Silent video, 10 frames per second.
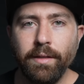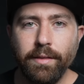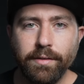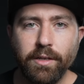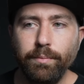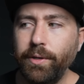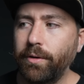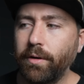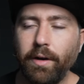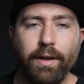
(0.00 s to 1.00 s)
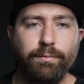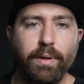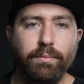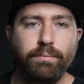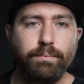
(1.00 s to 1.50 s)
This computer, I've
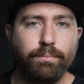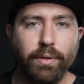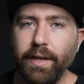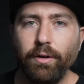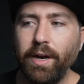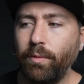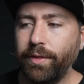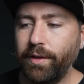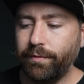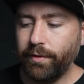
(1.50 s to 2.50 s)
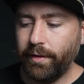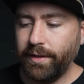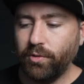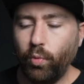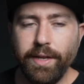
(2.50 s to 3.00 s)
been playing around with it for the
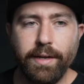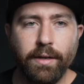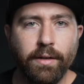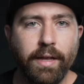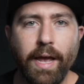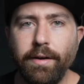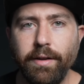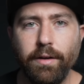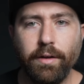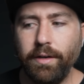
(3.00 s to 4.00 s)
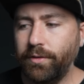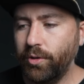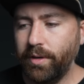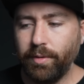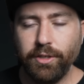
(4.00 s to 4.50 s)
last week, editing on it,
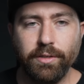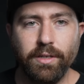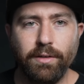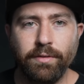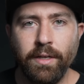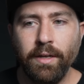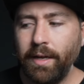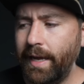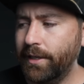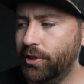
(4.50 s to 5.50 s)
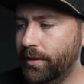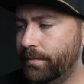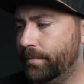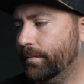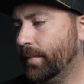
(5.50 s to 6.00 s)
doing a bunch of stuff. I
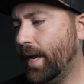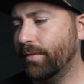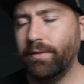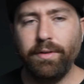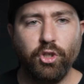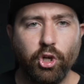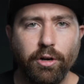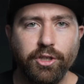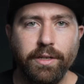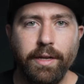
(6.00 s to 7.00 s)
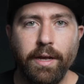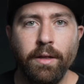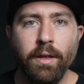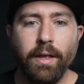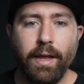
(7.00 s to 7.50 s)
actually haven't even charged it yet.
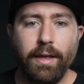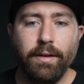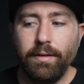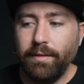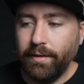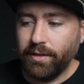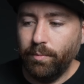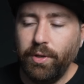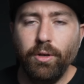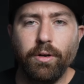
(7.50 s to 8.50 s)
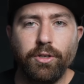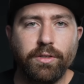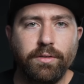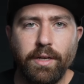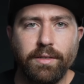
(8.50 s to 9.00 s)
And this computer
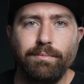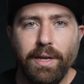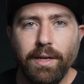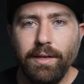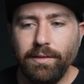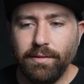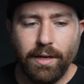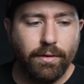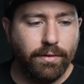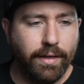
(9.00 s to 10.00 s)
just doesn't make any sound.